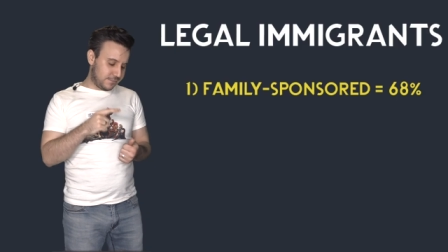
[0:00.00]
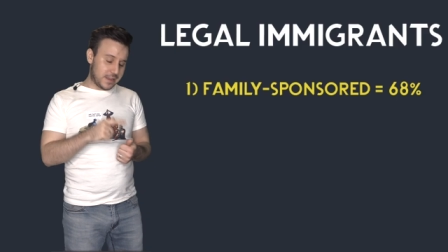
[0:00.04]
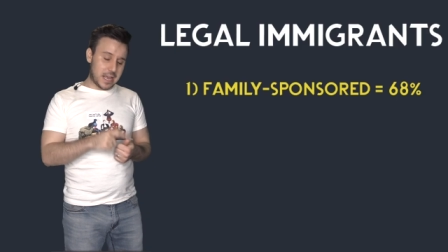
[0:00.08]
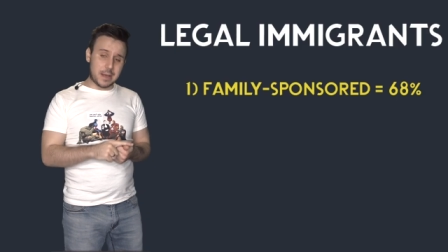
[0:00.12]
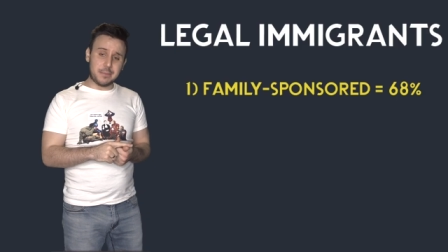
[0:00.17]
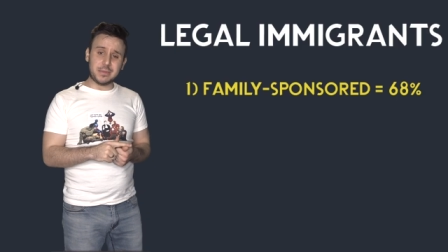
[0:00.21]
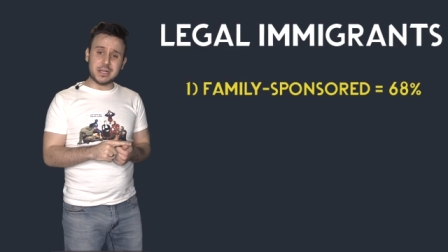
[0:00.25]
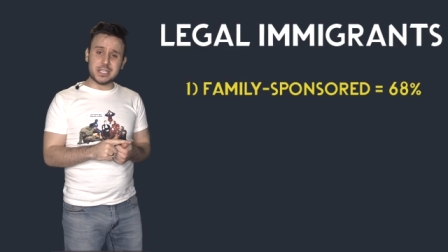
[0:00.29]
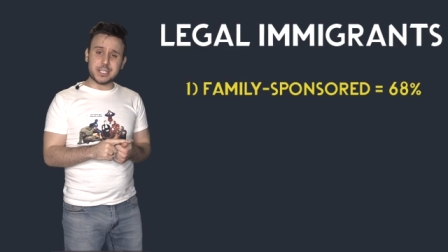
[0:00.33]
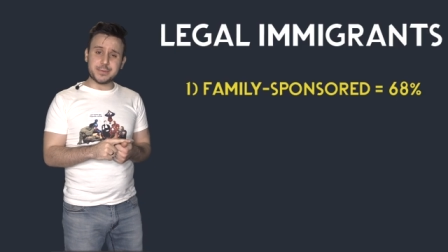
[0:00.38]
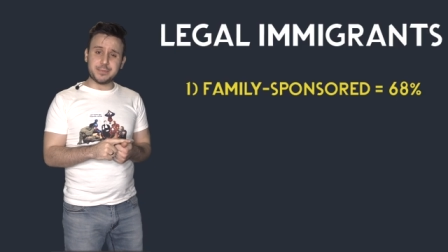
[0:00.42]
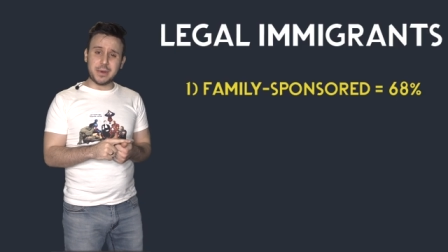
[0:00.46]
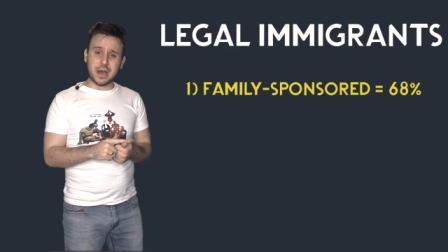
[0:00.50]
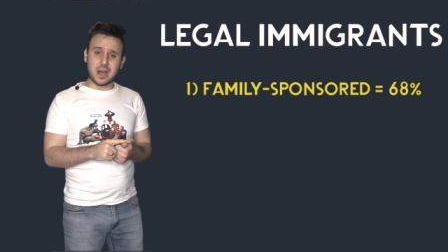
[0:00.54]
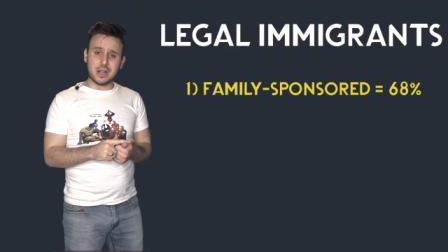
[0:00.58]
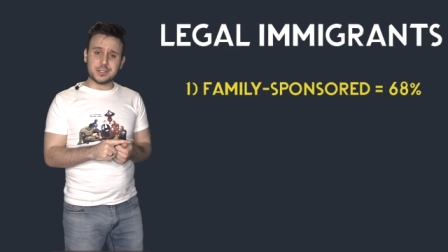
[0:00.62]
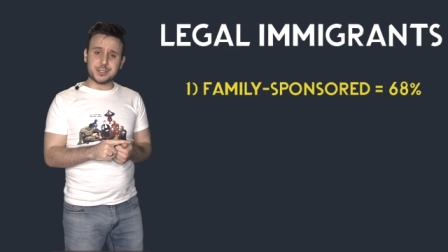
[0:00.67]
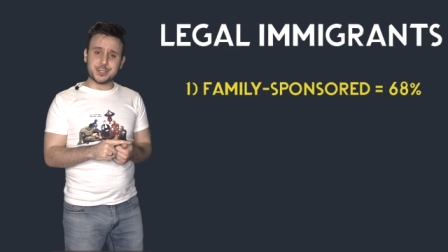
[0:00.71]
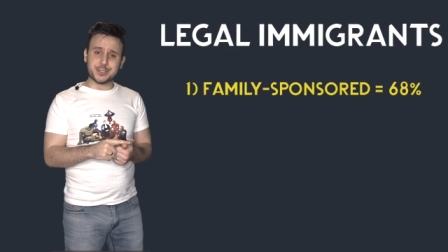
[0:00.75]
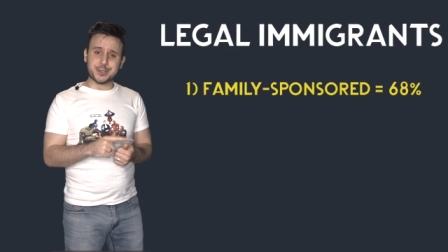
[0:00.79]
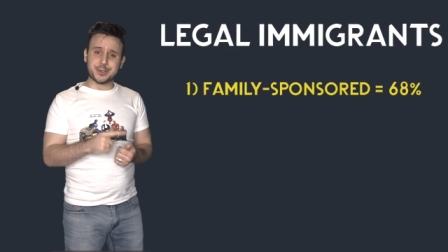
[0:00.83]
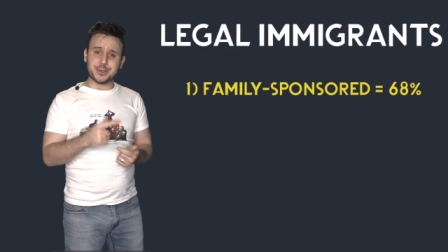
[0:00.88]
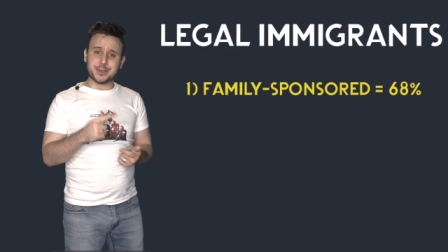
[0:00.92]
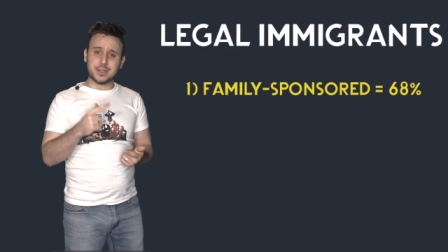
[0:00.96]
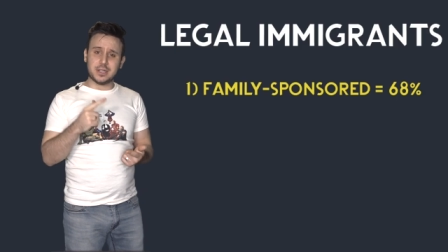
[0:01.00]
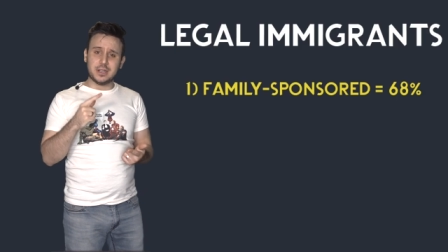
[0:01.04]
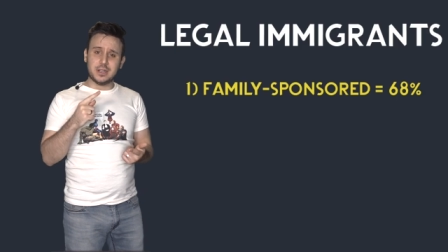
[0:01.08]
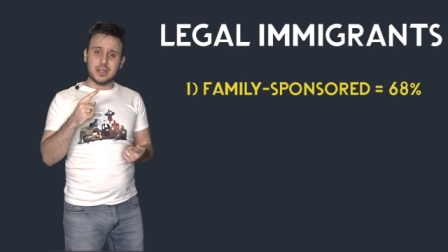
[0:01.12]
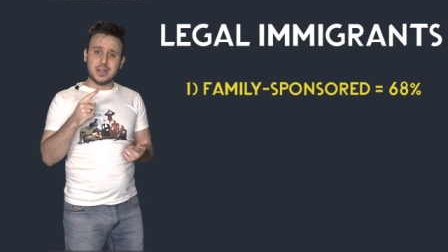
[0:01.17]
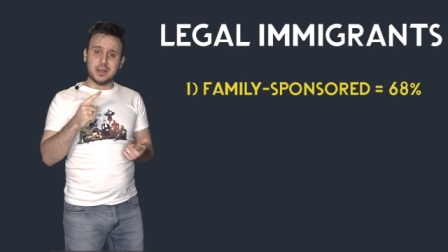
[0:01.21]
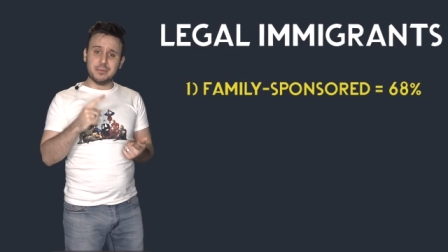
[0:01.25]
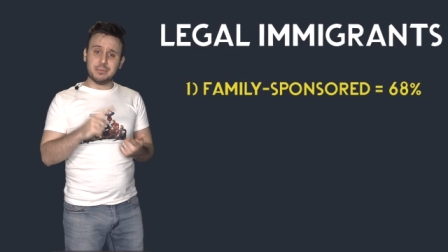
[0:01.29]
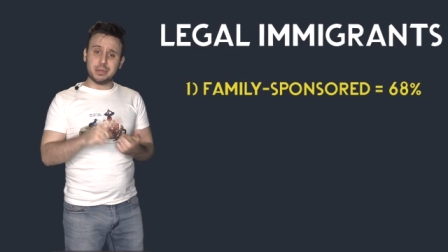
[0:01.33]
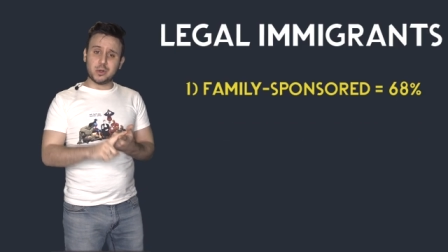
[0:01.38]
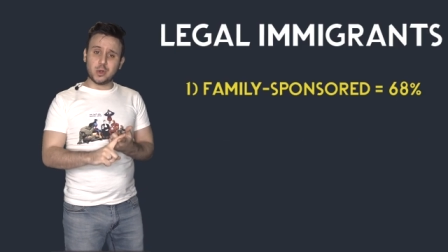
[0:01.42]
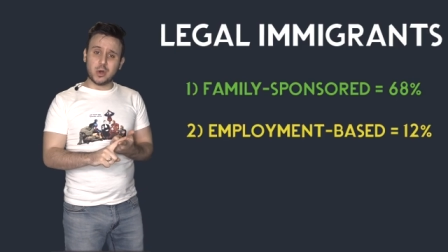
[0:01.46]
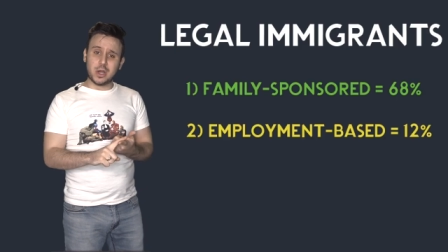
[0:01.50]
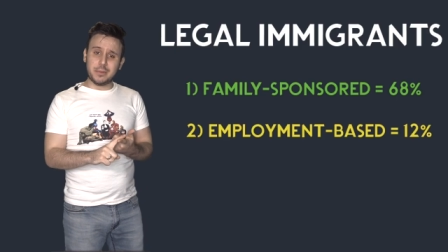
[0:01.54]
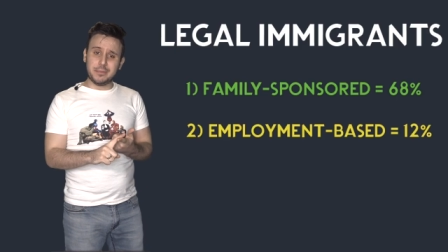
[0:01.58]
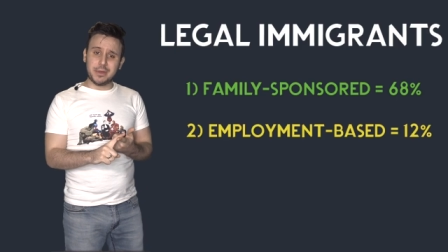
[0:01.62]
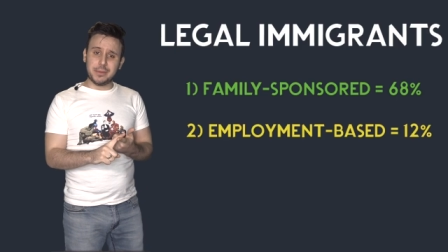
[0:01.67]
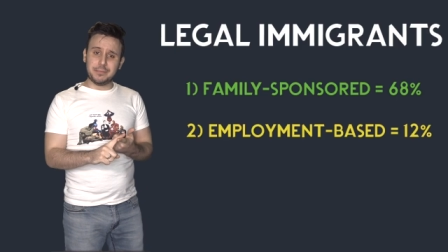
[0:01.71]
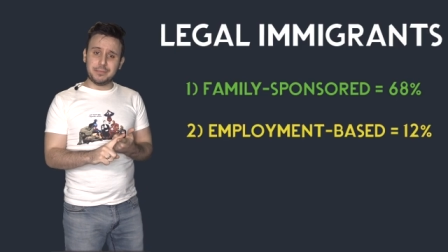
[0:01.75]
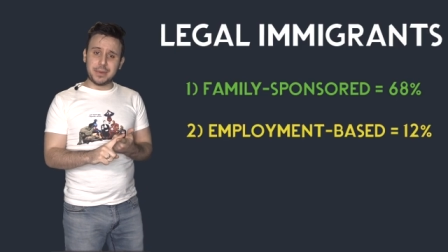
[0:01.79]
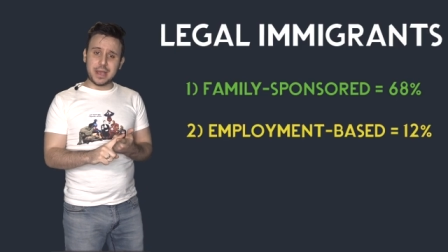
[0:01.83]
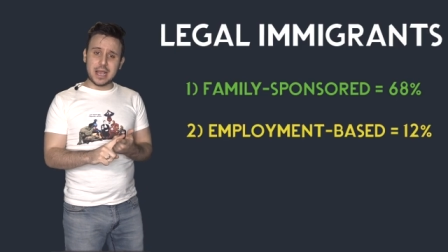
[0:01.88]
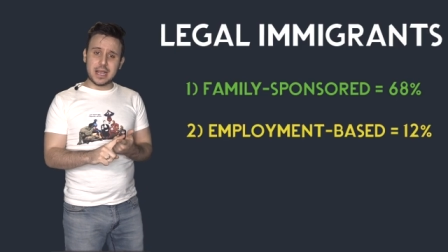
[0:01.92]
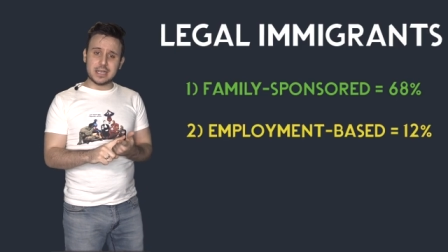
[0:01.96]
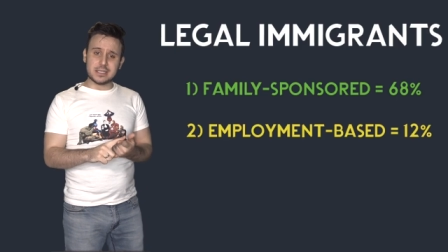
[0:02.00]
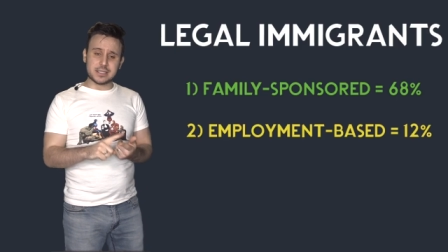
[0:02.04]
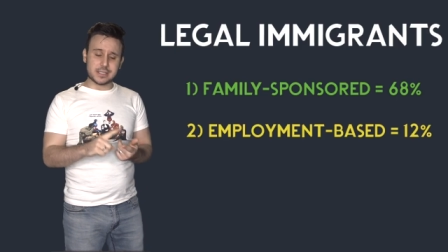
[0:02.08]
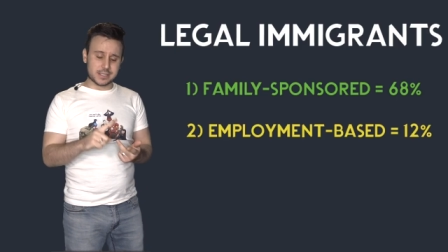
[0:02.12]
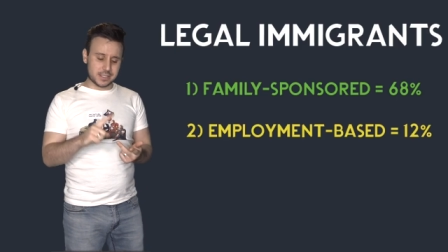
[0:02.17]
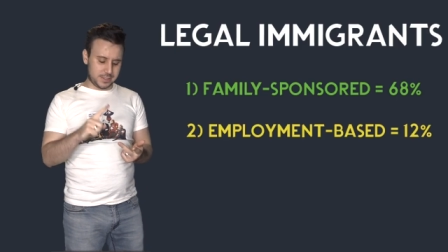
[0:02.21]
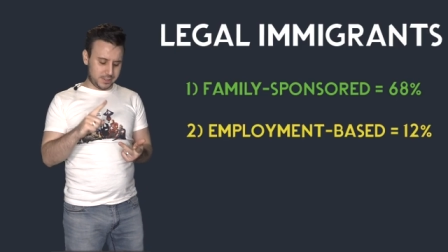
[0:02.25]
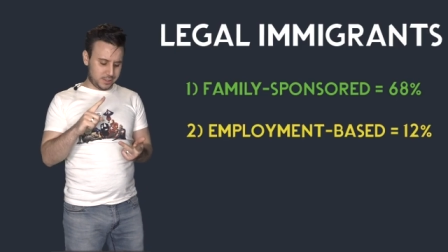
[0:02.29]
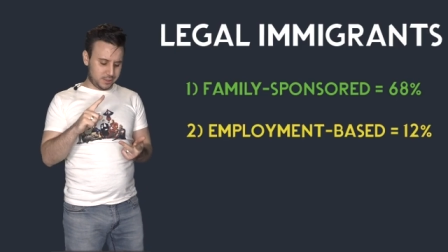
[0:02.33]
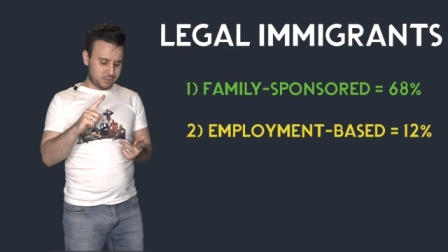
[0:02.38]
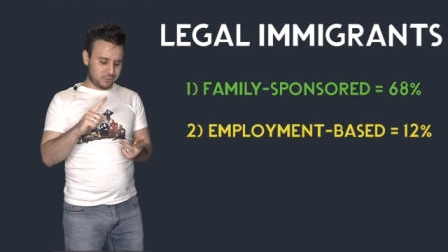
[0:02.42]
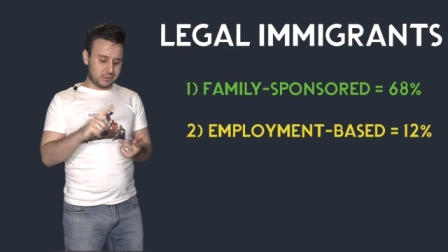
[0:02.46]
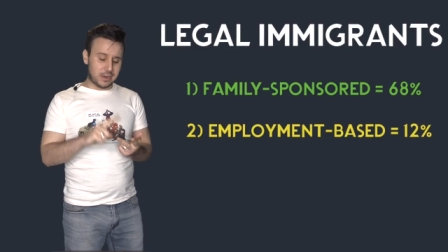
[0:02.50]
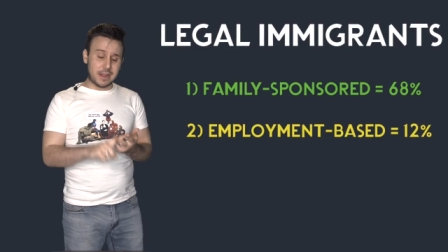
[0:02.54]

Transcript: family sponsored, employment based,